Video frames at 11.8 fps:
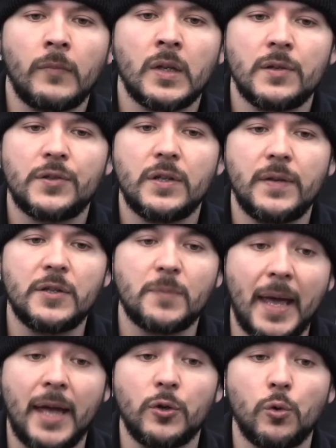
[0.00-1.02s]
See, these
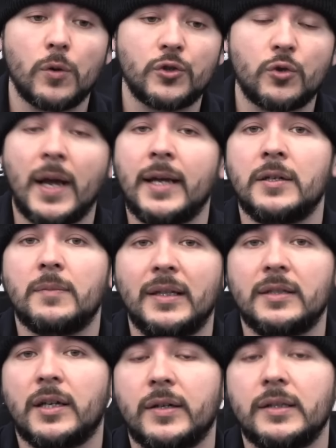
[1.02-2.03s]
men who were trained
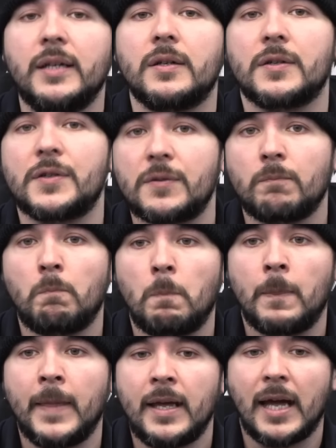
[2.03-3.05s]
military leaders
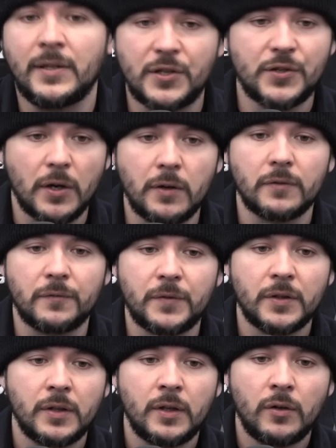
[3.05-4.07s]
and served
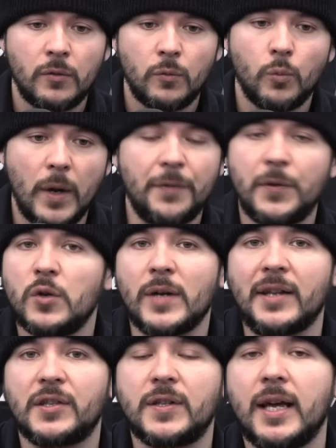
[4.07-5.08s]
with the
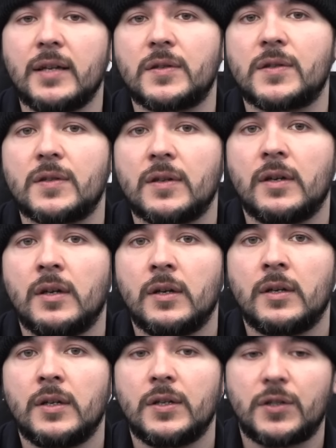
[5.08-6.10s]
United States
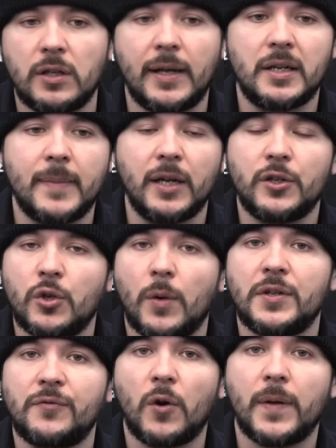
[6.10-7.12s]
still had to make a choice
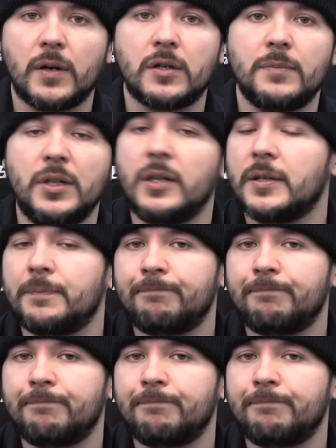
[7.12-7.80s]
for their community.